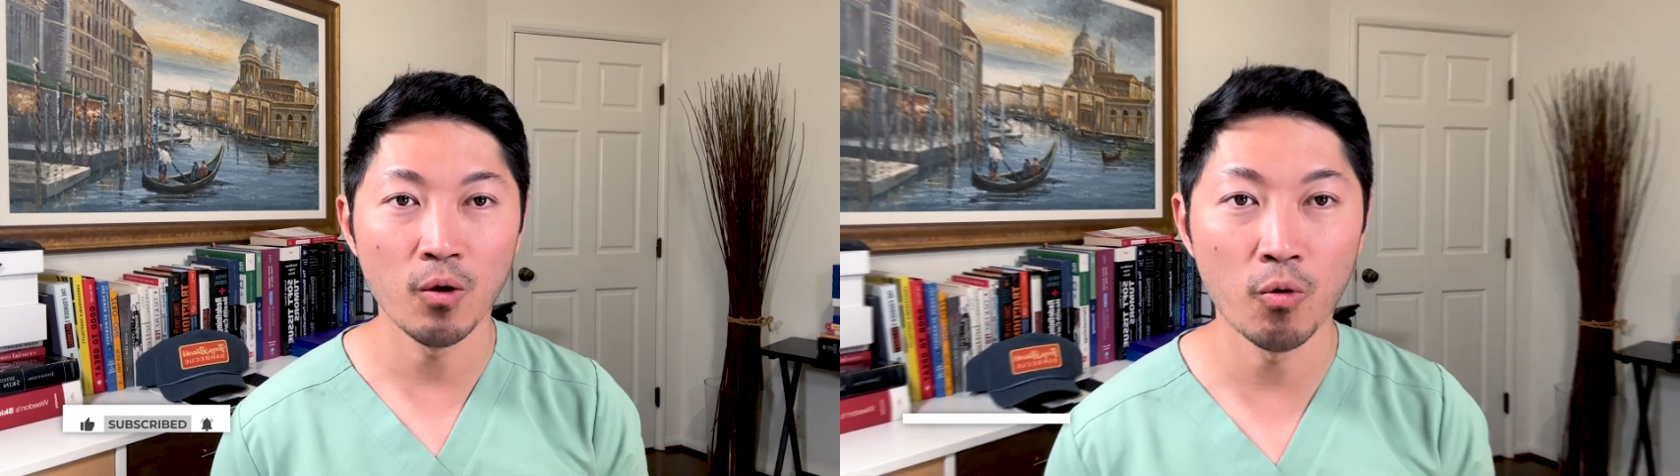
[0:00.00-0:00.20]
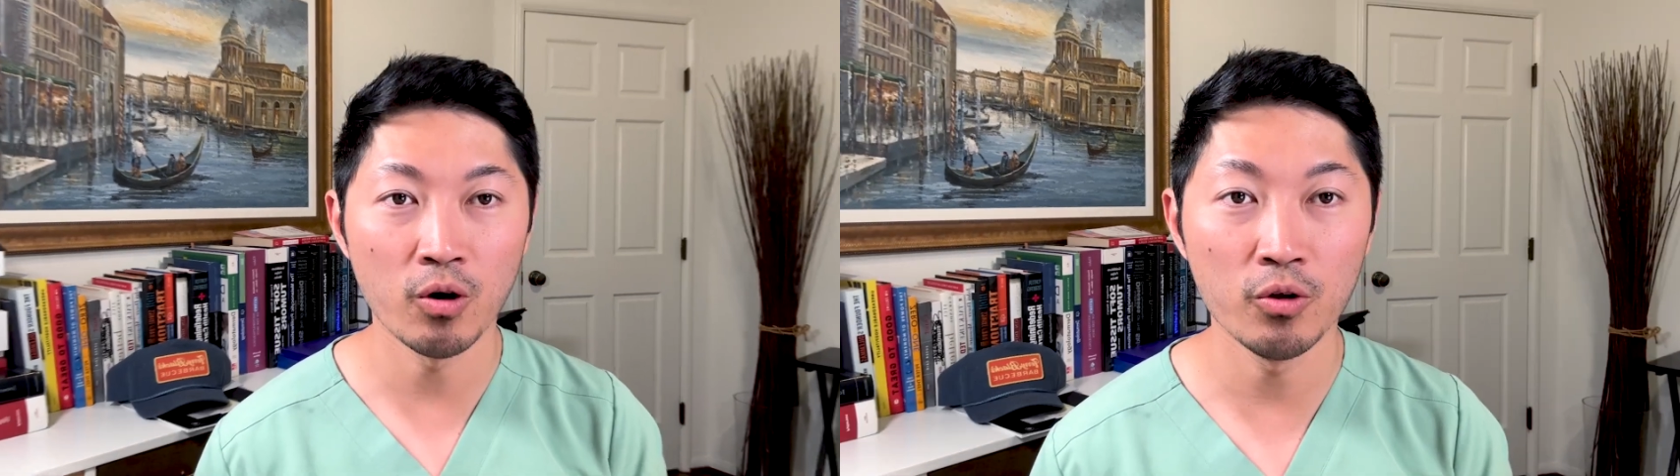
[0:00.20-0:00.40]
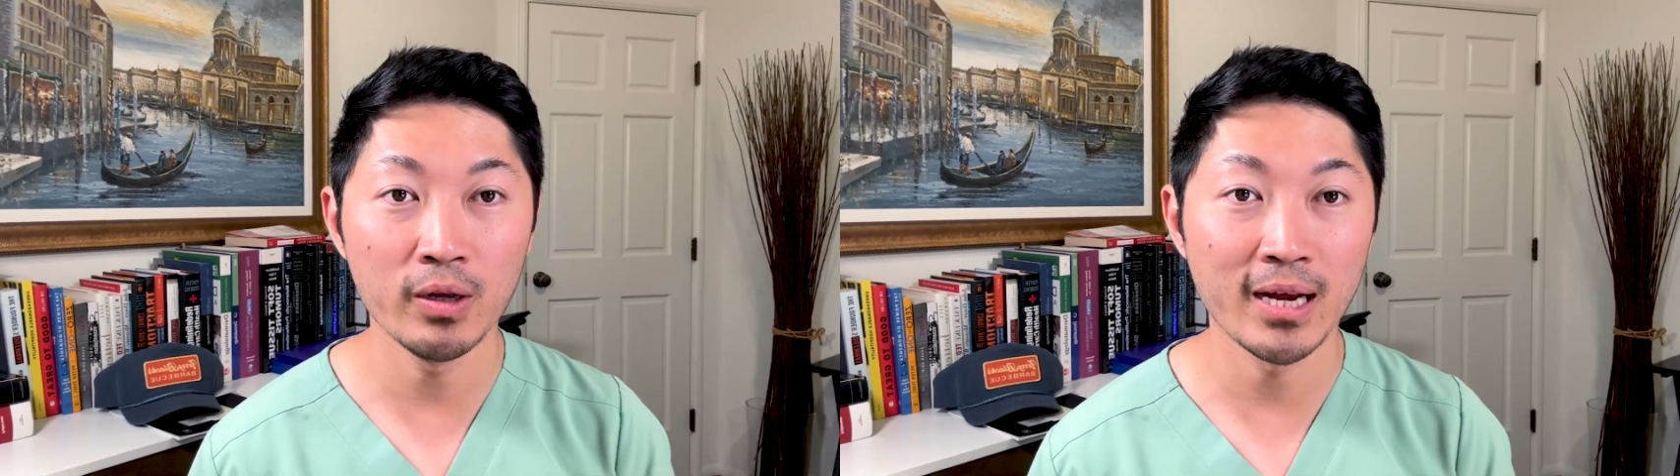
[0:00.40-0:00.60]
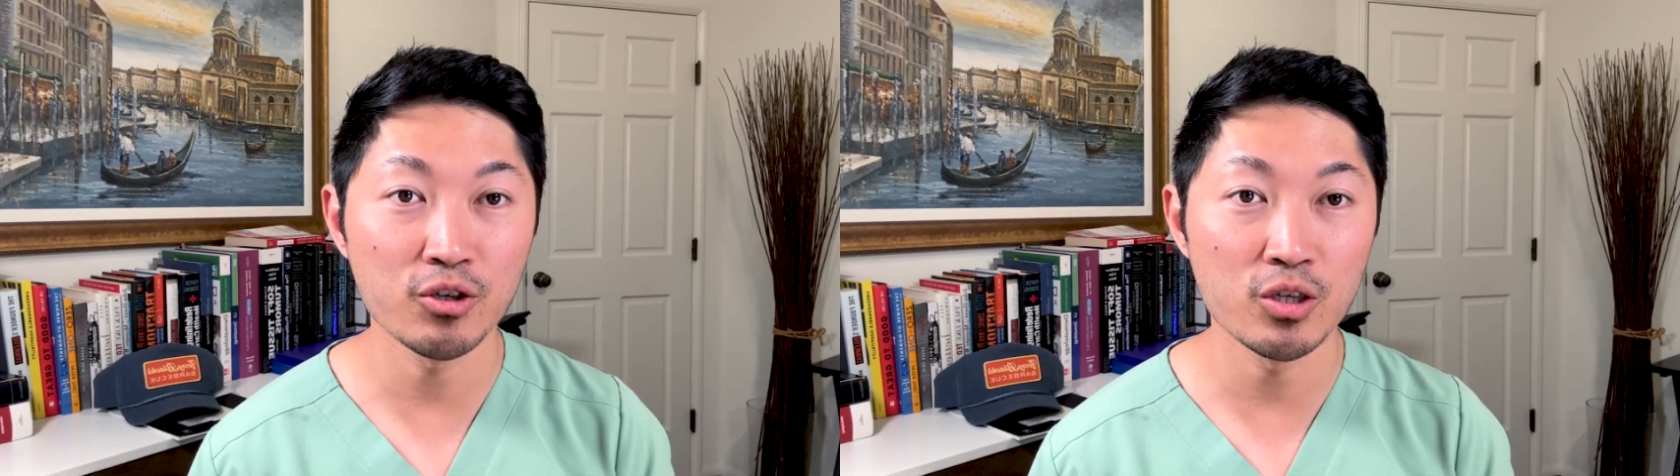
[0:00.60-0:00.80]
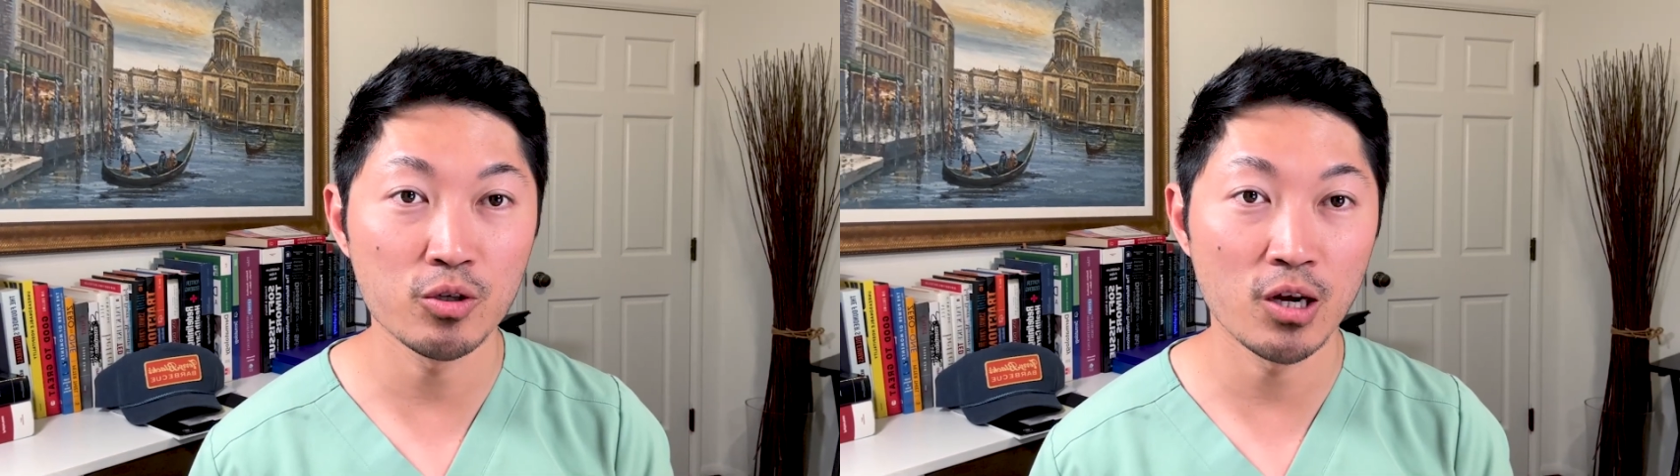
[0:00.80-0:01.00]
or you can
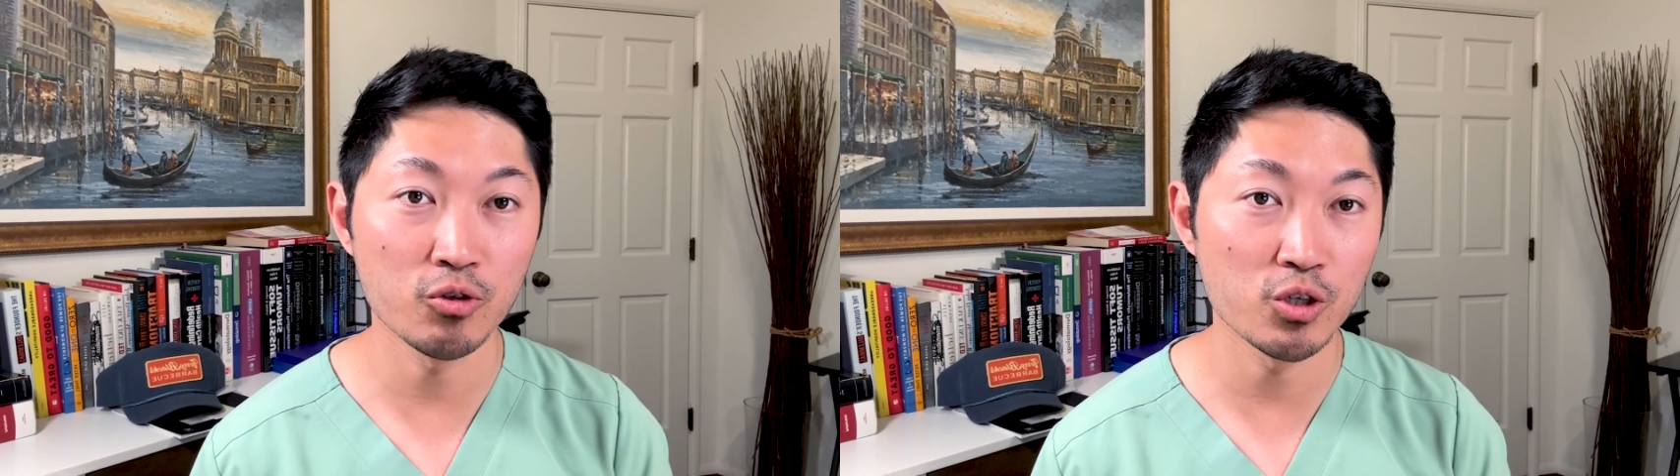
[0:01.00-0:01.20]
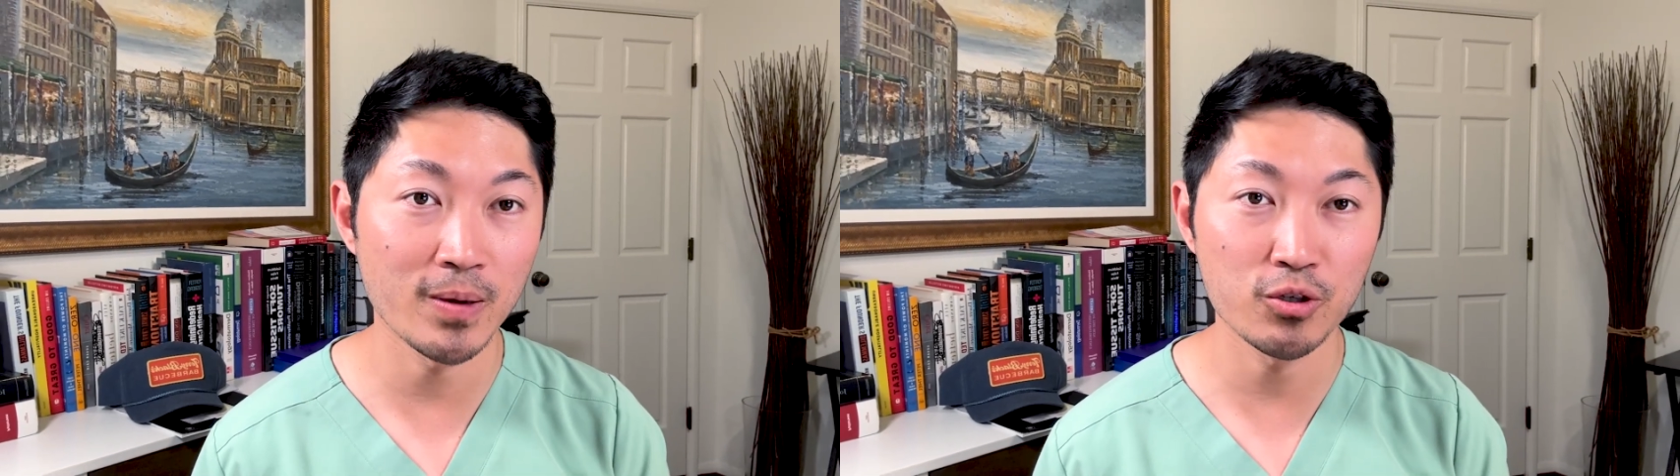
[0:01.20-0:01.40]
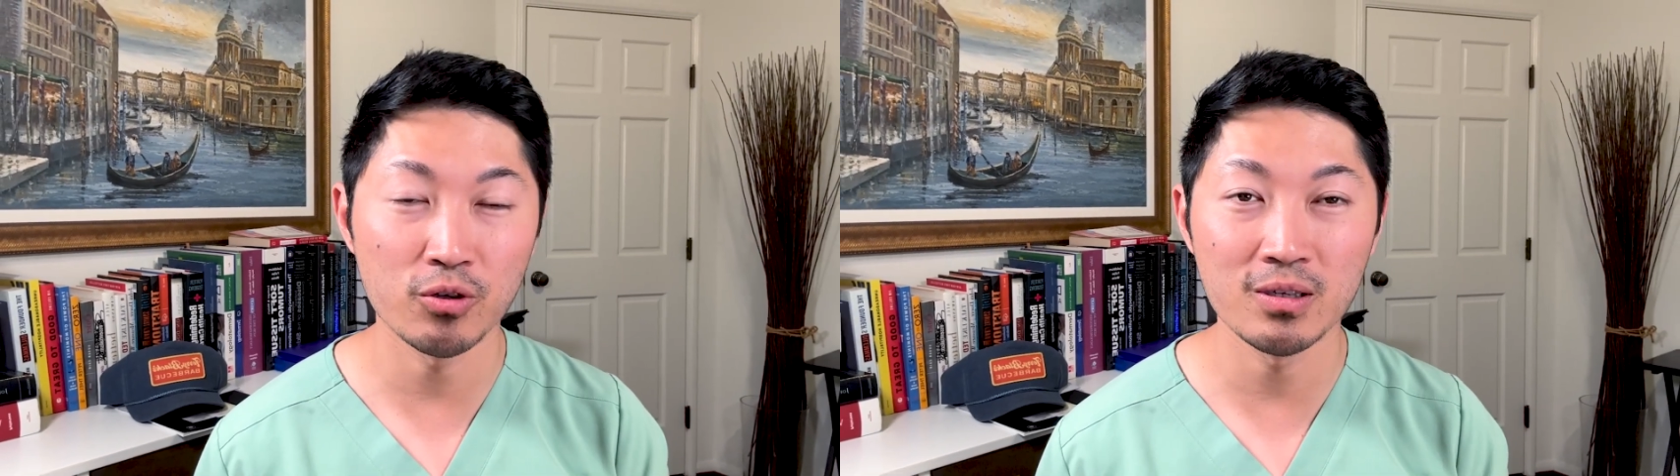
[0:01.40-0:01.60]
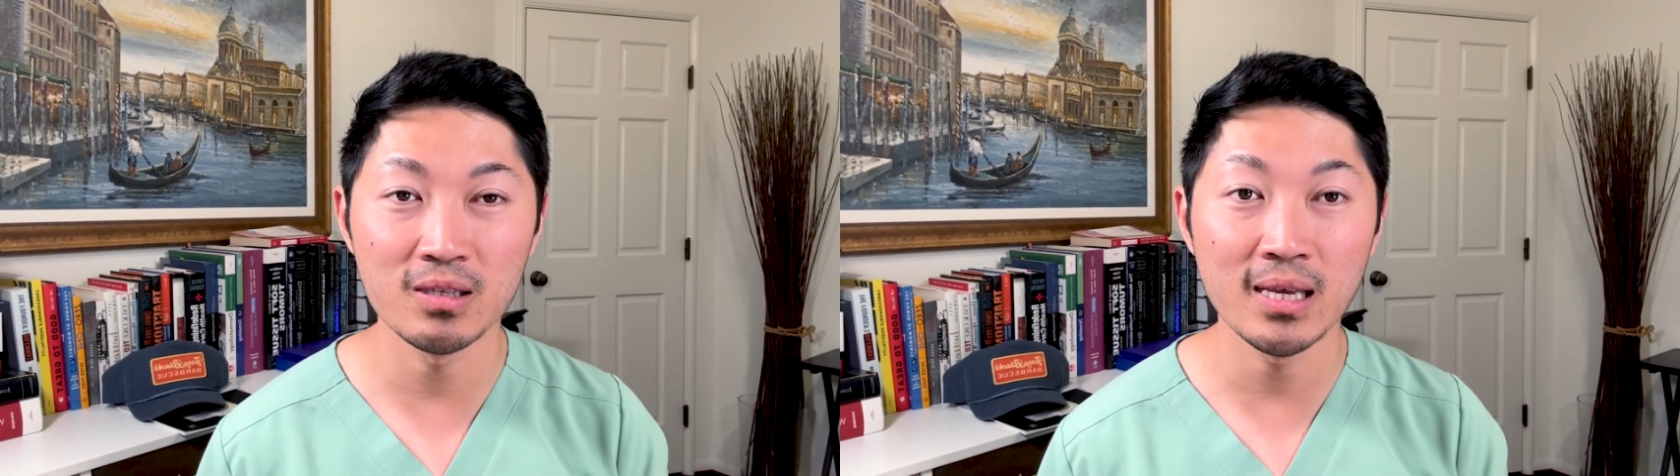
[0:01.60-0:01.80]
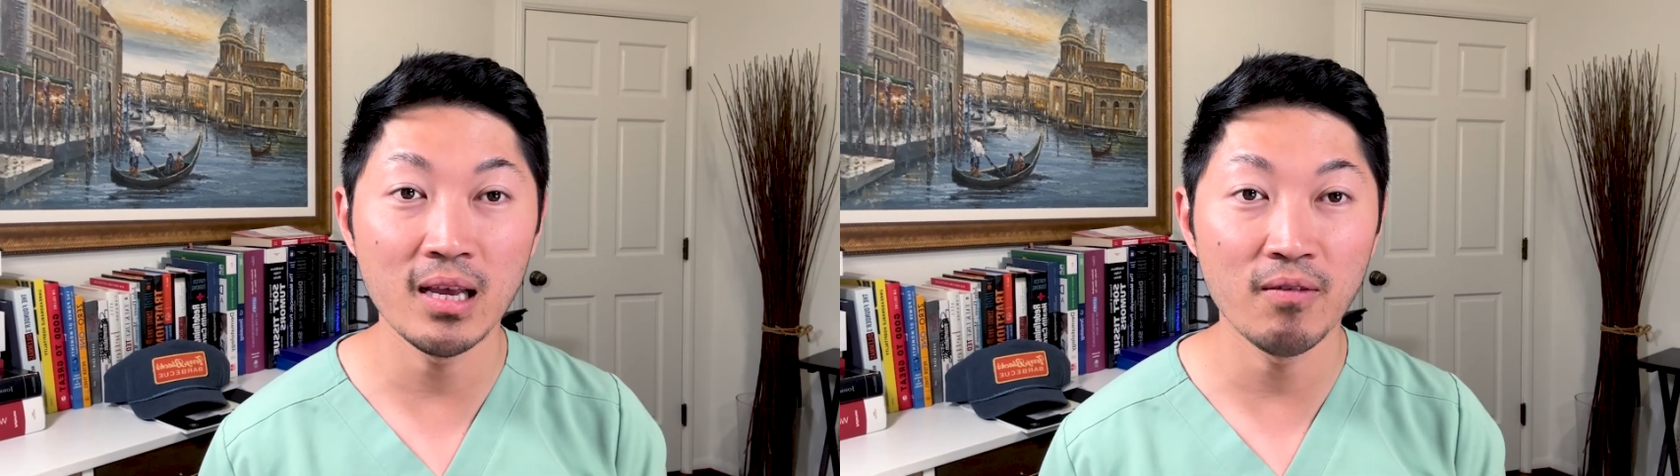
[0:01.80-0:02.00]
actually talk to a specialist to
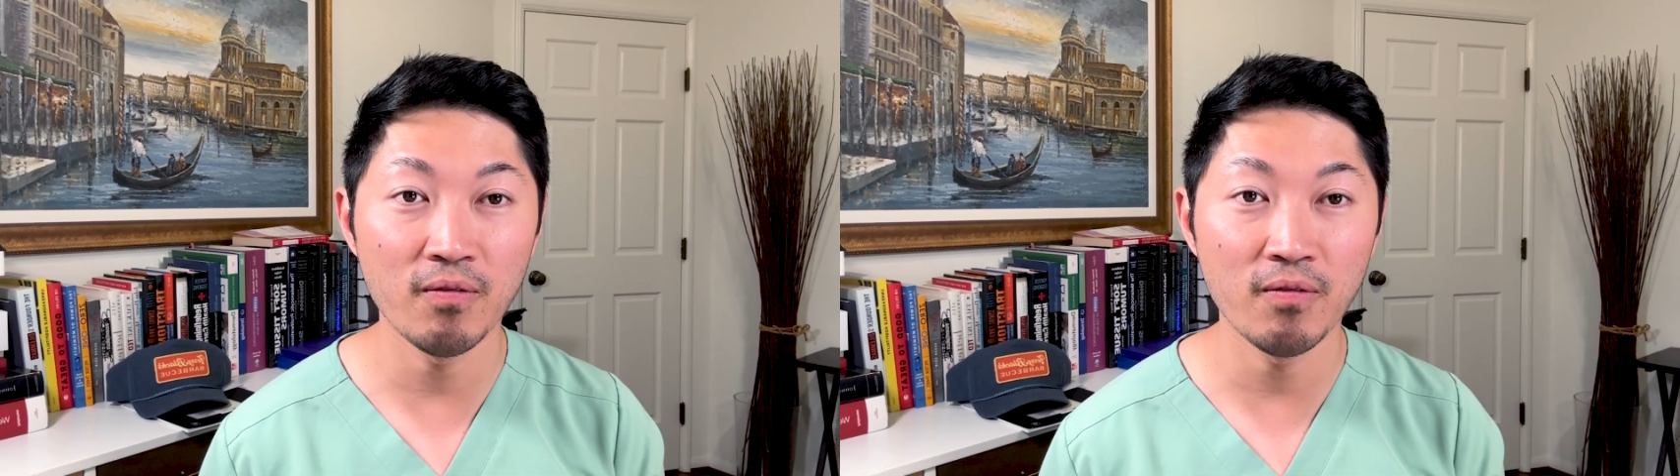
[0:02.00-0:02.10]
see